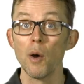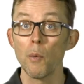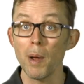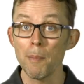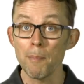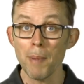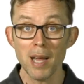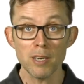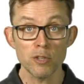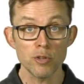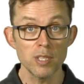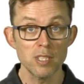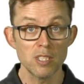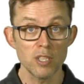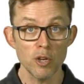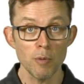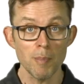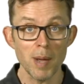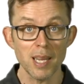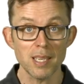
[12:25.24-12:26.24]
When batteries
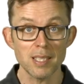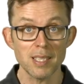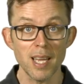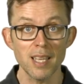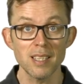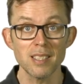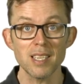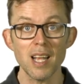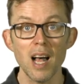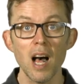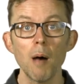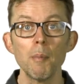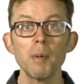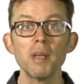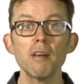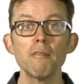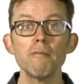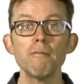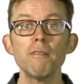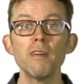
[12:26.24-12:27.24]
do make sense, I'll be
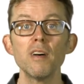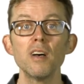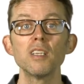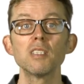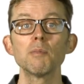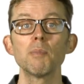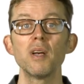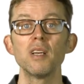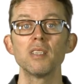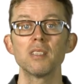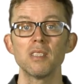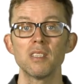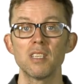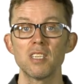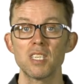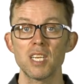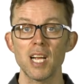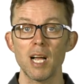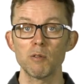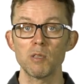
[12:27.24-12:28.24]
the first person to
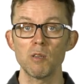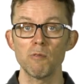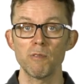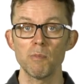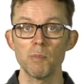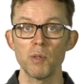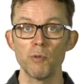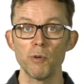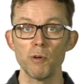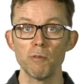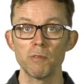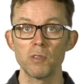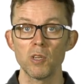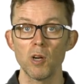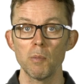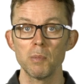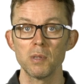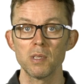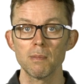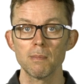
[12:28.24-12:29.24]
shout it from the
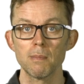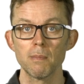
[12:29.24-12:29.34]
rooftops.